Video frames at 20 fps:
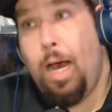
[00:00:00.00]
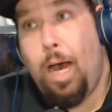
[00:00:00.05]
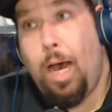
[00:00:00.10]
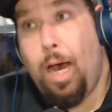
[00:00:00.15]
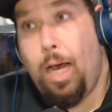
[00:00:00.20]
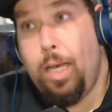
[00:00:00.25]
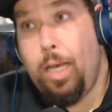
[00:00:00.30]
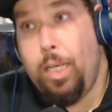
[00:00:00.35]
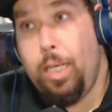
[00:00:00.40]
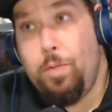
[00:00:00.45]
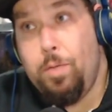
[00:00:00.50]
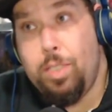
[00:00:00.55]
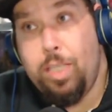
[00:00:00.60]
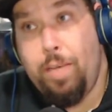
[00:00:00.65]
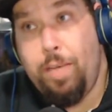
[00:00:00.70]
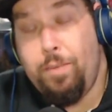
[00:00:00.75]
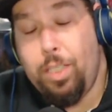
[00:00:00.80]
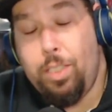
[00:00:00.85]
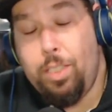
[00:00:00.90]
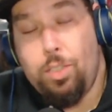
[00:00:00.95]
He was
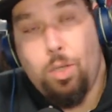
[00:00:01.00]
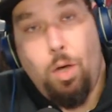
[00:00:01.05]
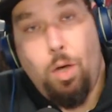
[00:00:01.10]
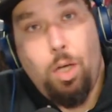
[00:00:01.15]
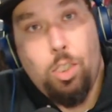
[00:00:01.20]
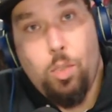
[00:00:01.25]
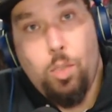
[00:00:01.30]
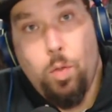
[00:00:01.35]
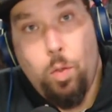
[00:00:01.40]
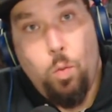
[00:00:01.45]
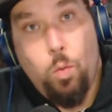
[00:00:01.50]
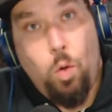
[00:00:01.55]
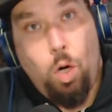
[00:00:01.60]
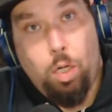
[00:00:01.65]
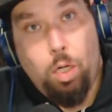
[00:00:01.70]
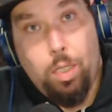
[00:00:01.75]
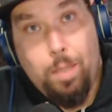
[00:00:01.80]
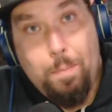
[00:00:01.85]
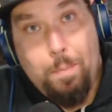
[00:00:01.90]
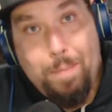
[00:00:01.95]
even in talks with
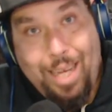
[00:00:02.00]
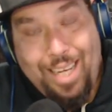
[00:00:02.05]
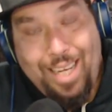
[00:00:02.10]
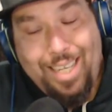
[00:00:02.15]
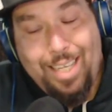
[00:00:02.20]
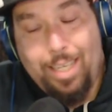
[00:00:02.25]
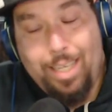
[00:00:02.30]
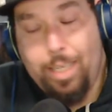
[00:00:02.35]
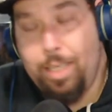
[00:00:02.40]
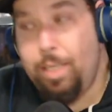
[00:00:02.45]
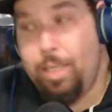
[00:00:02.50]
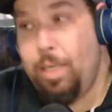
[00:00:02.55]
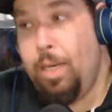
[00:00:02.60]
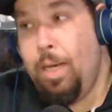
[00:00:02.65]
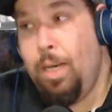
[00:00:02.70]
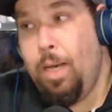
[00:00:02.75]
Warren Beatty